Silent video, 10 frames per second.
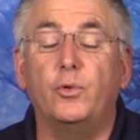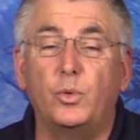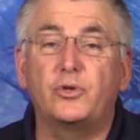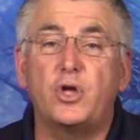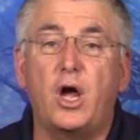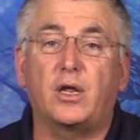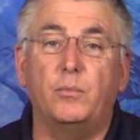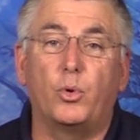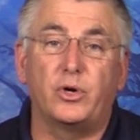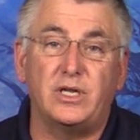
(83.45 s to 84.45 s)
And we'll talk
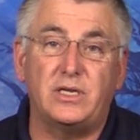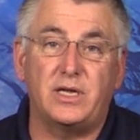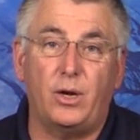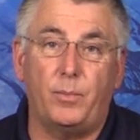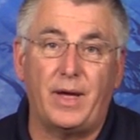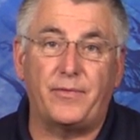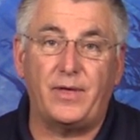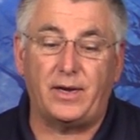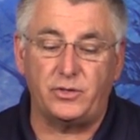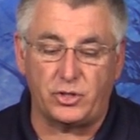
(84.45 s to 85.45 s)
in more detail about
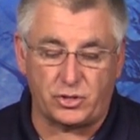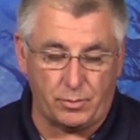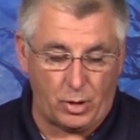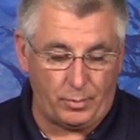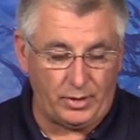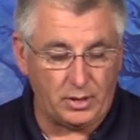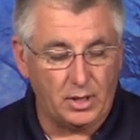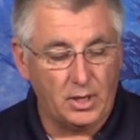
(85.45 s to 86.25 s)
that in just a moment.